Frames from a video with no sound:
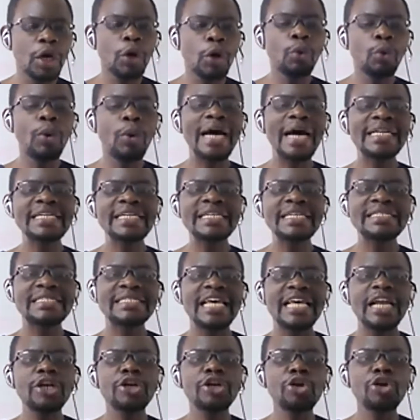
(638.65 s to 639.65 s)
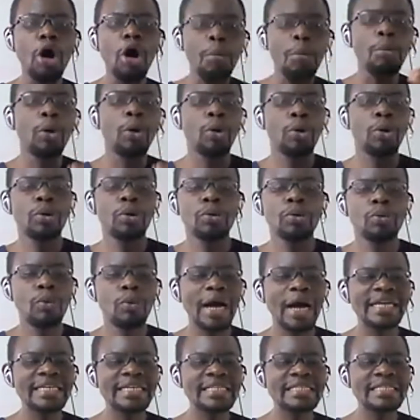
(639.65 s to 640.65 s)
What is the normal?
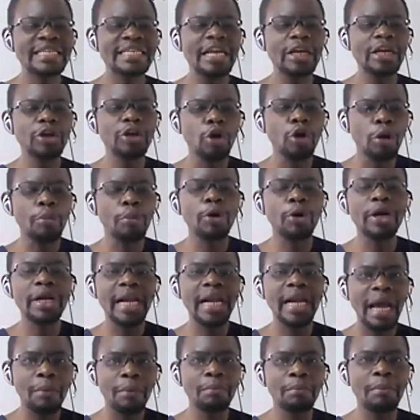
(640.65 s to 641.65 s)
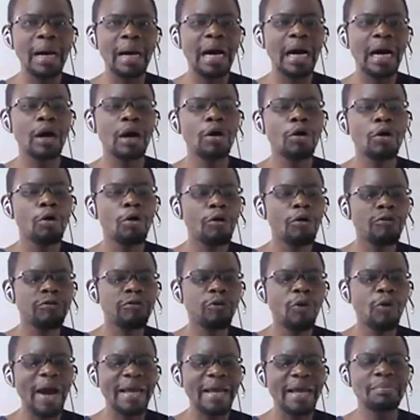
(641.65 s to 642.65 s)
What is the normal number
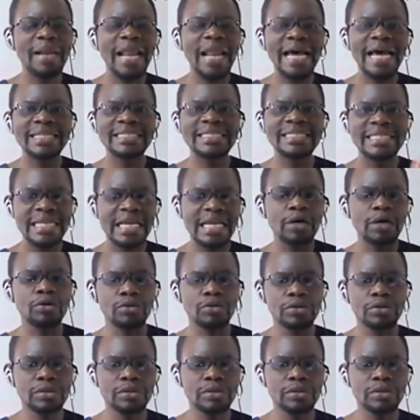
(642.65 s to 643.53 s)
of white blood cells?